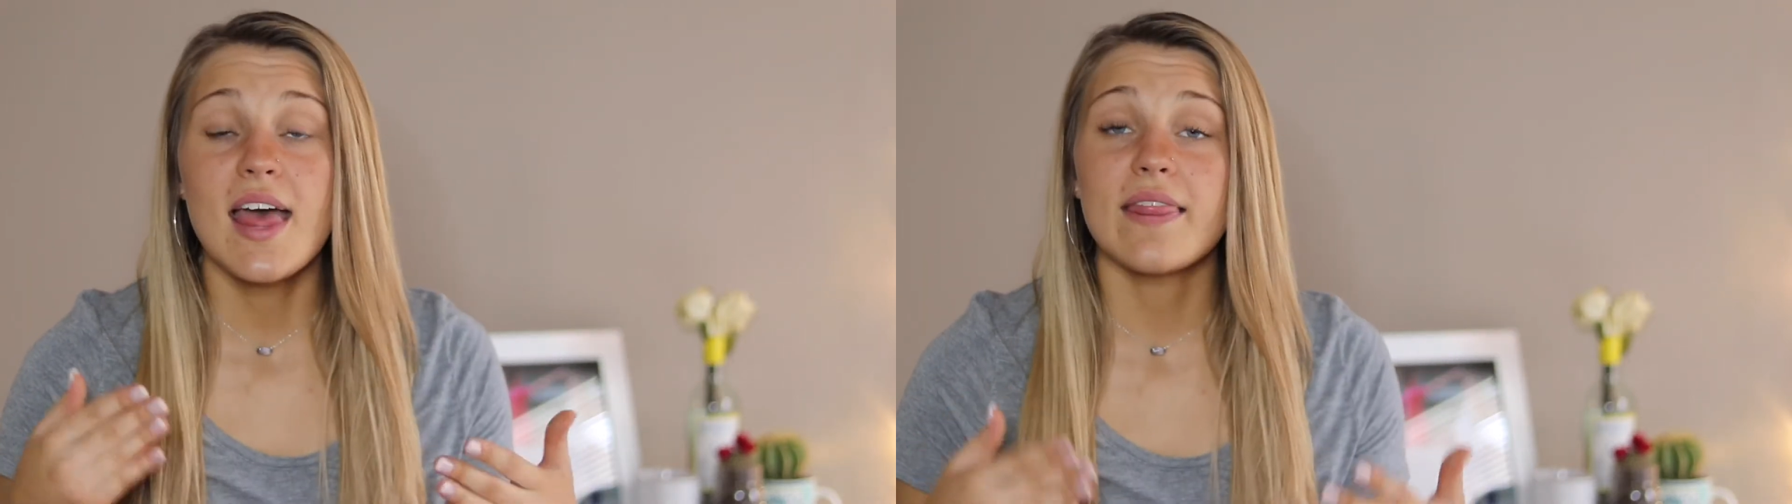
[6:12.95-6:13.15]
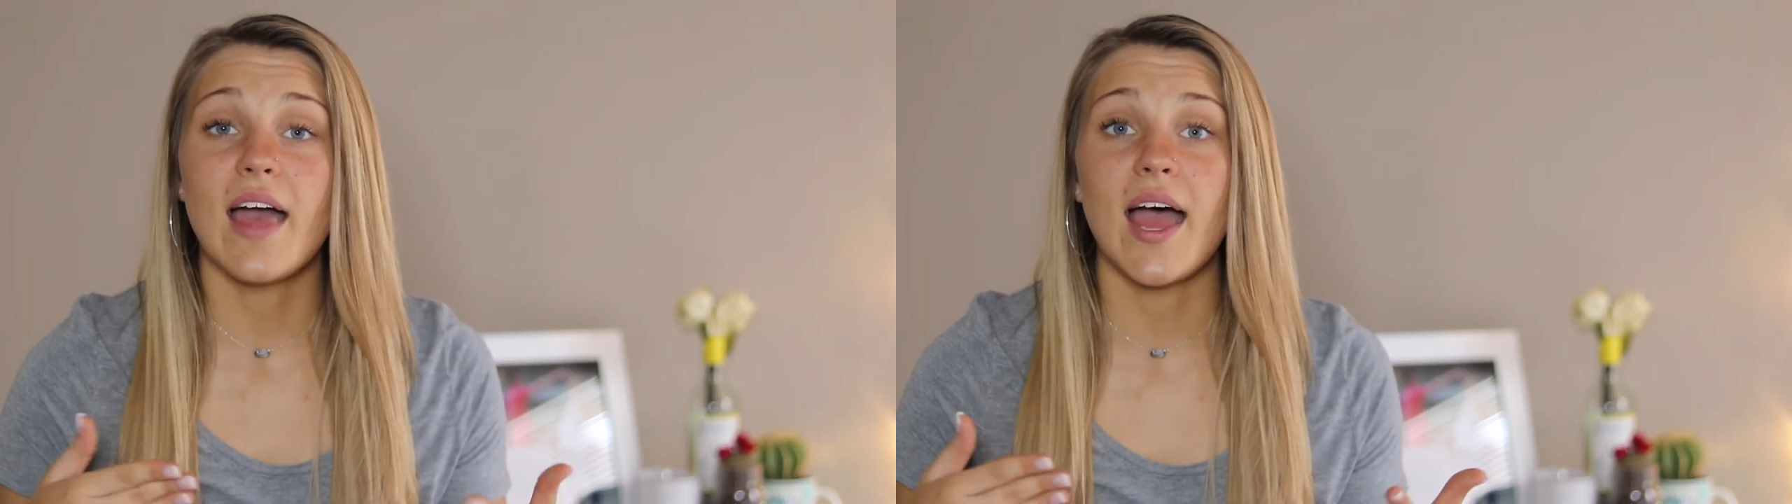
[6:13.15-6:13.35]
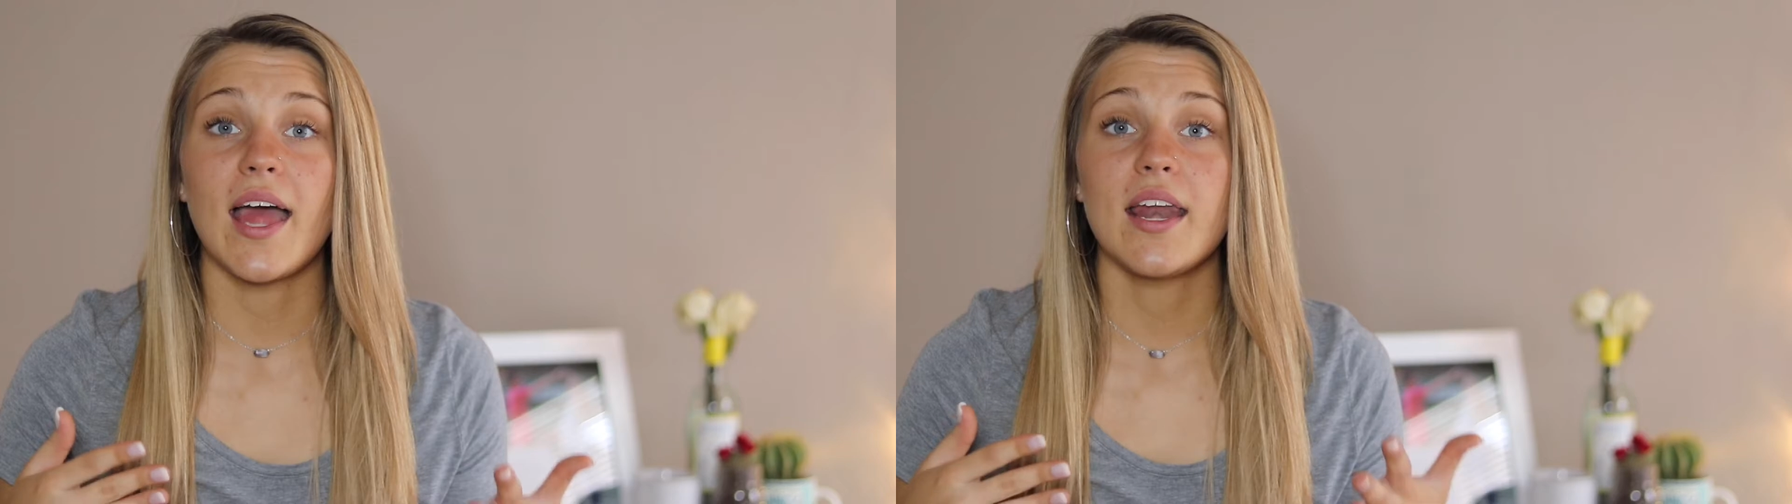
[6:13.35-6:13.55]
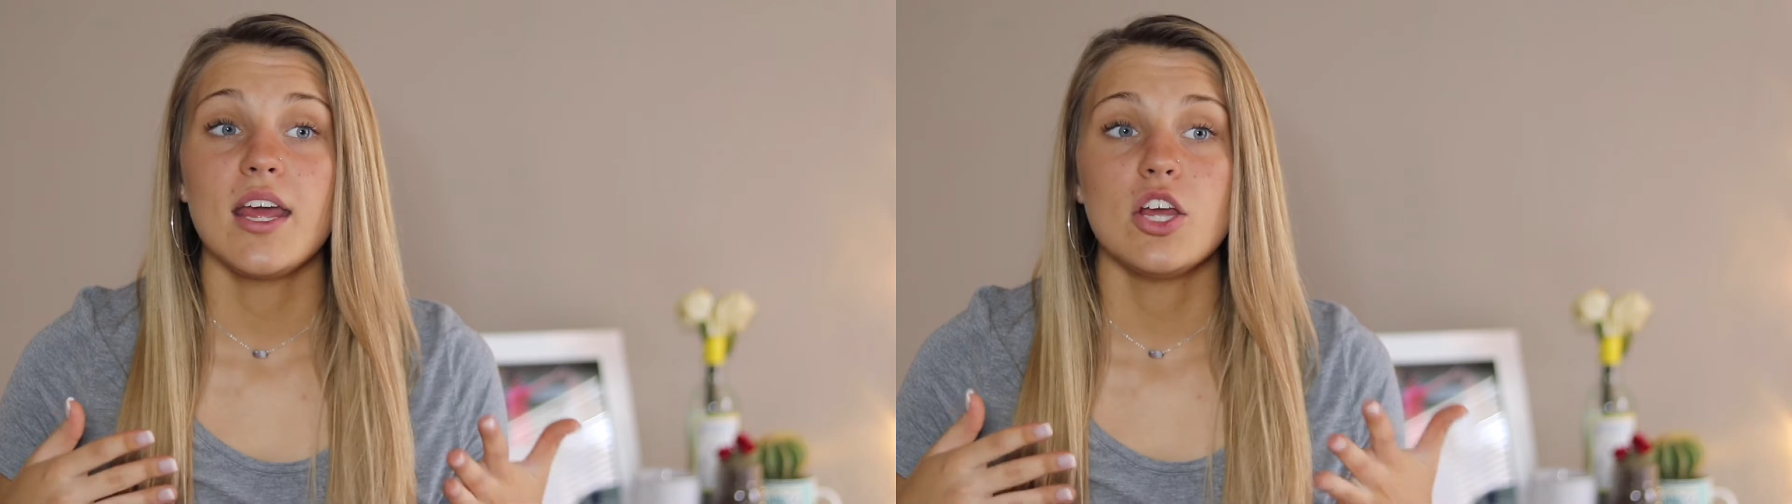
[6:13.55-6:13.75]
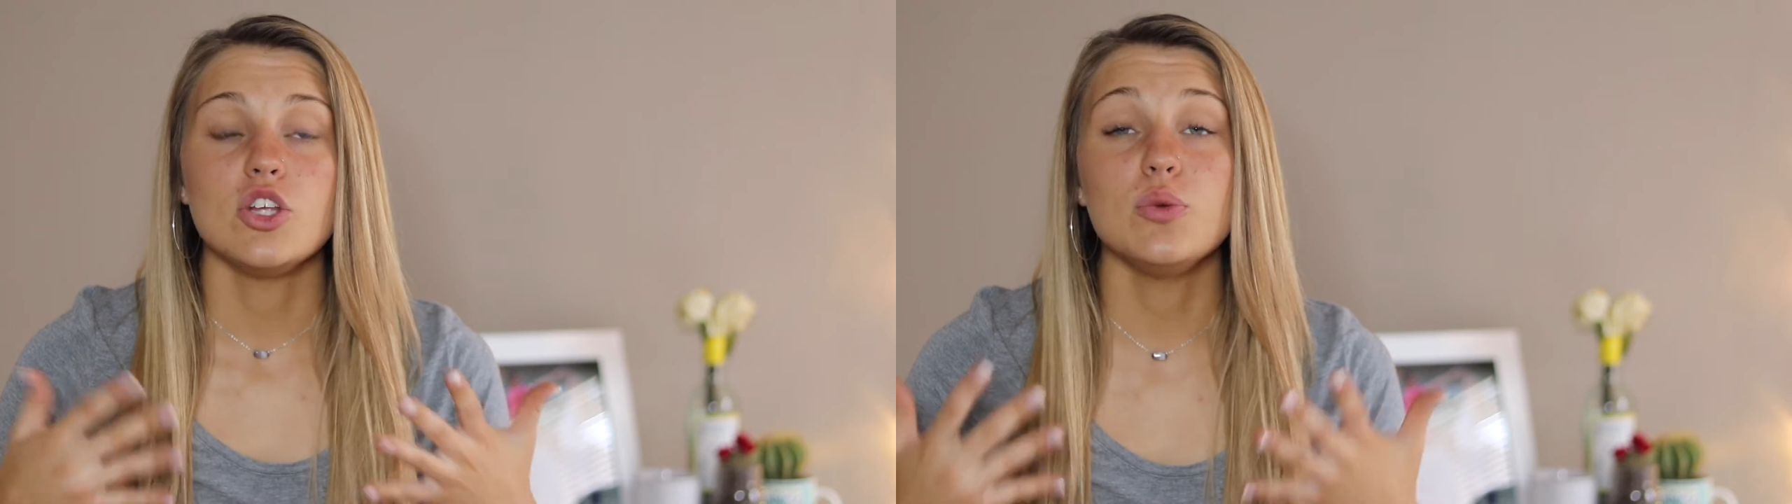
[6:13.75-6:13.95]
that
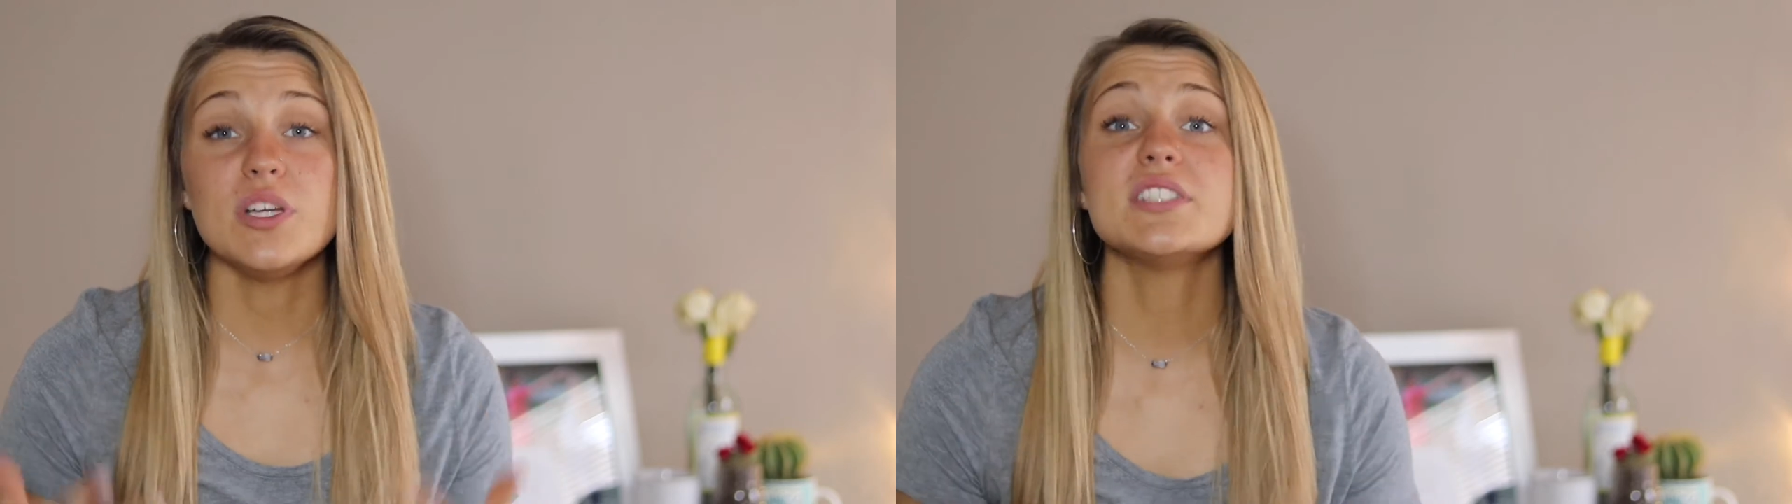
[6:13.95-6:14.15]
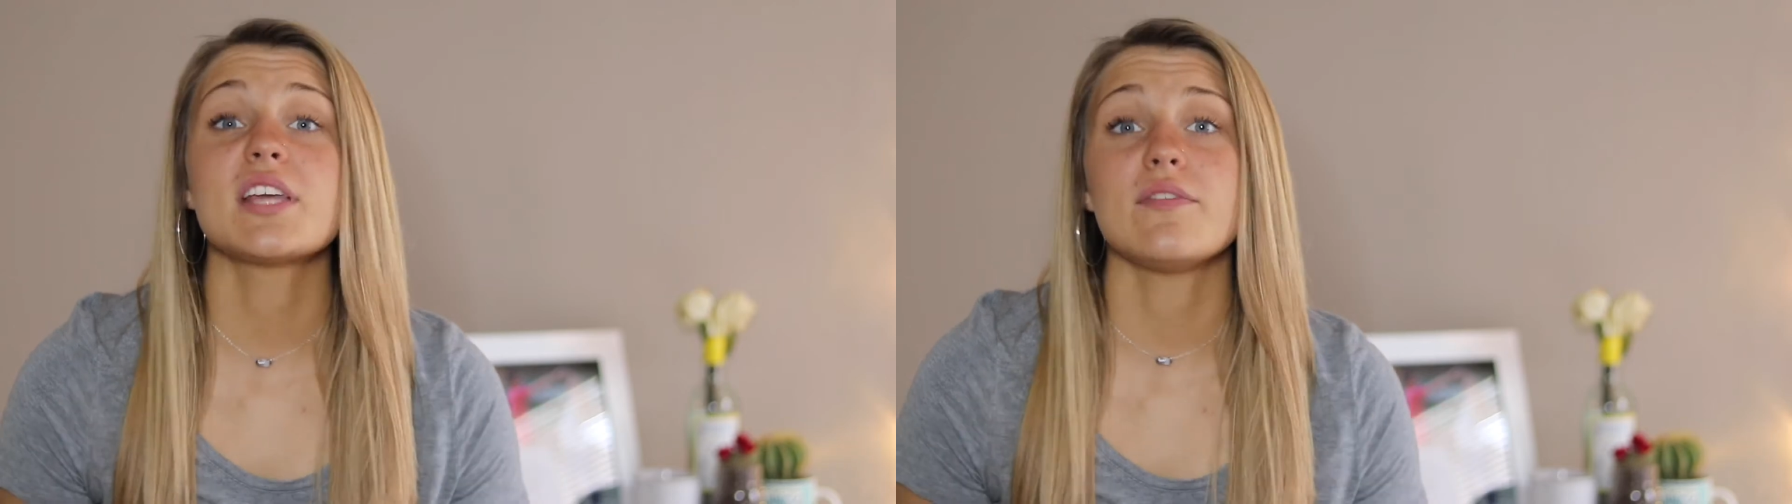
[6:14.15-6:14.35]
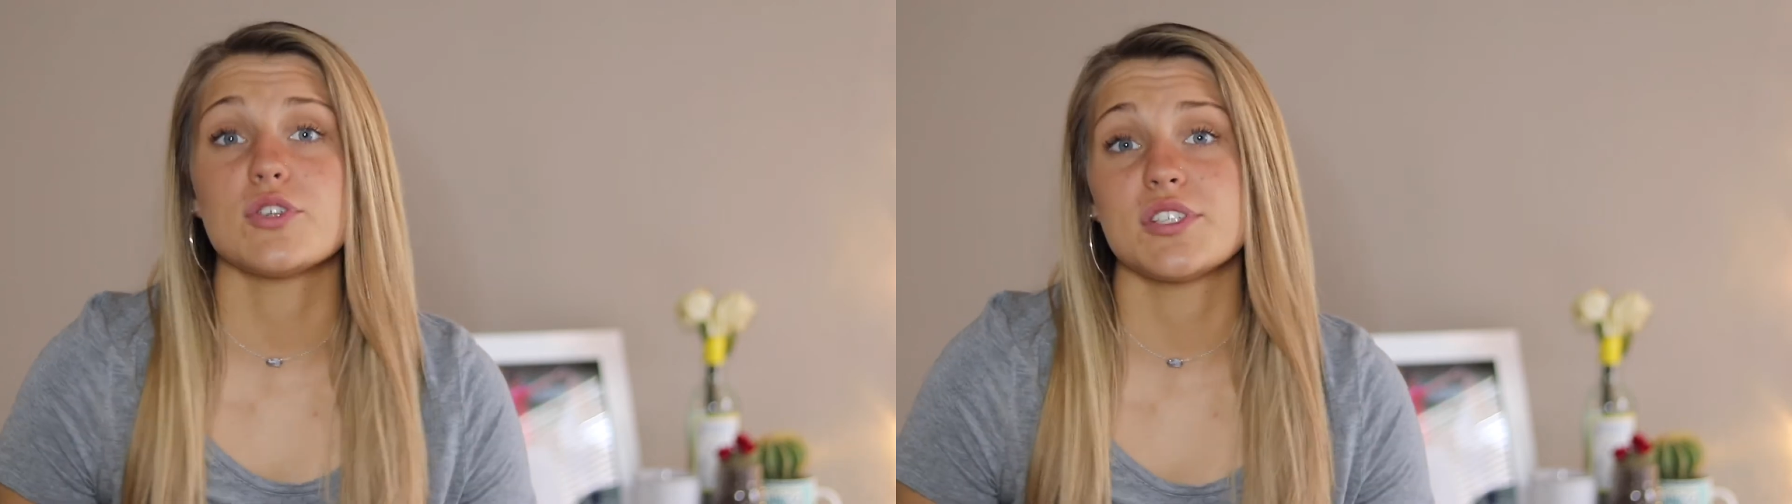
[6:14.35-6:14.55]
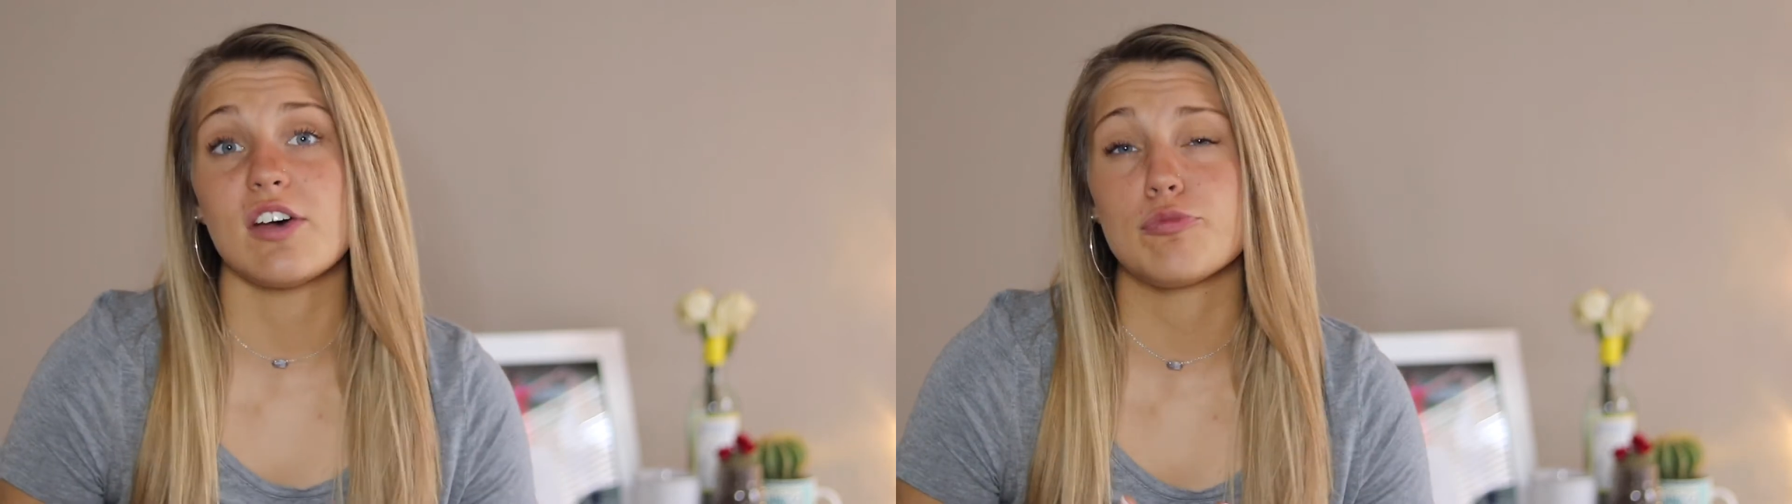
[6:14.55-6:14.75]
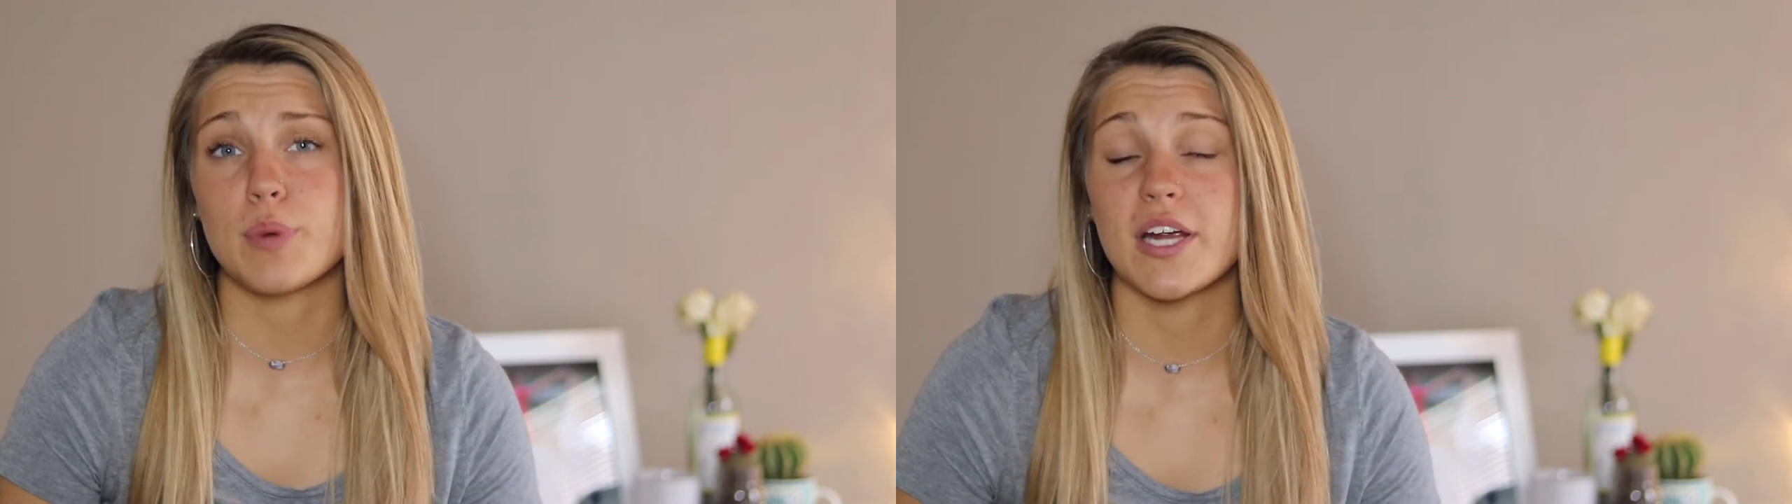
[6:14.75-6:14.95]
you need to give
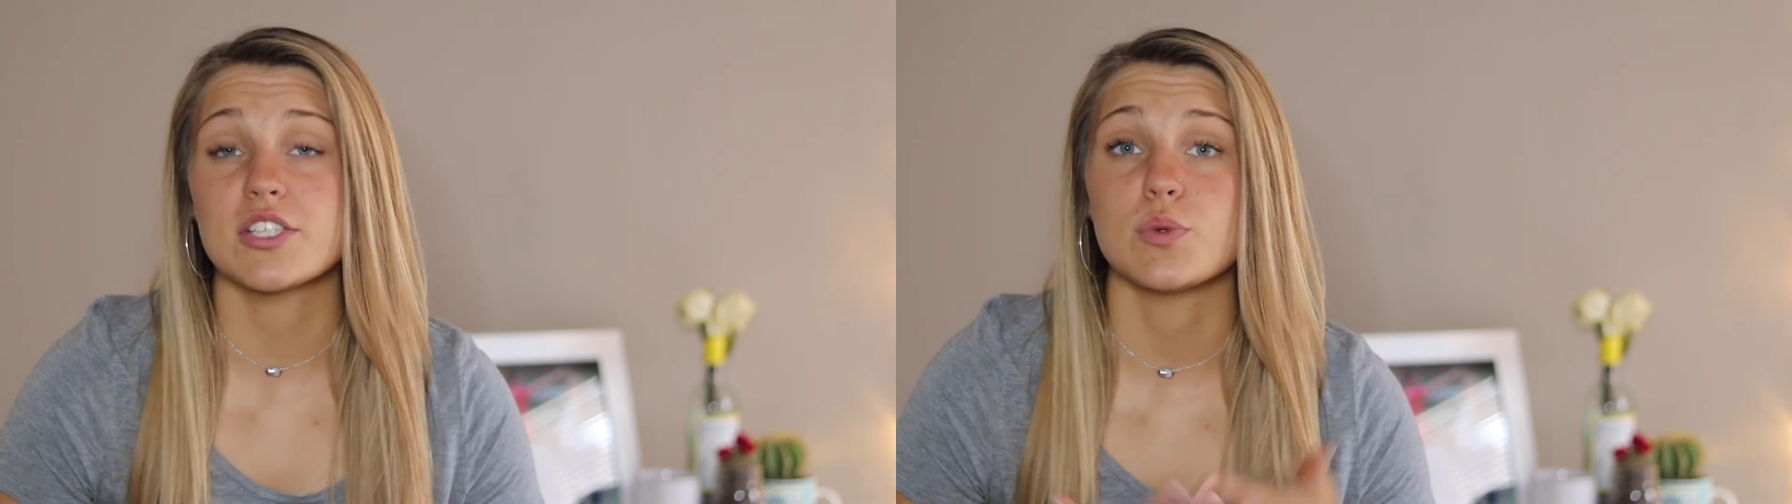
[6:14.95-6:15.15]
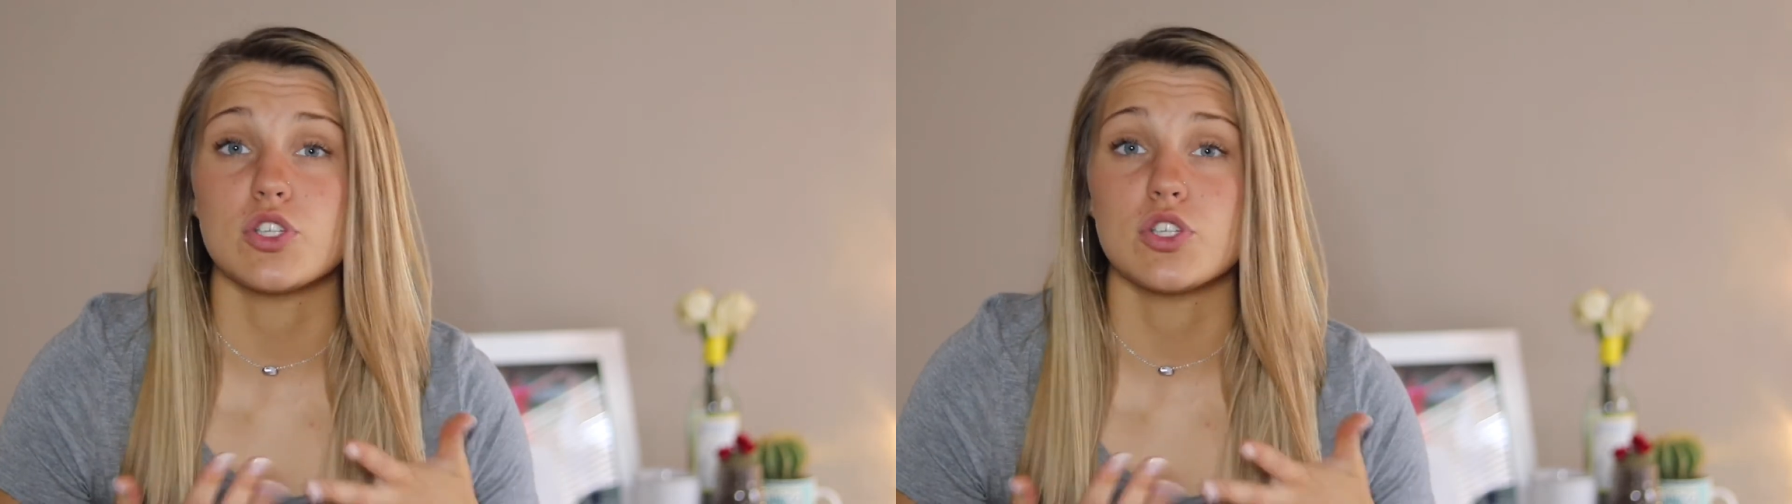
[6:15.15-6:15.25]
yourself breaks when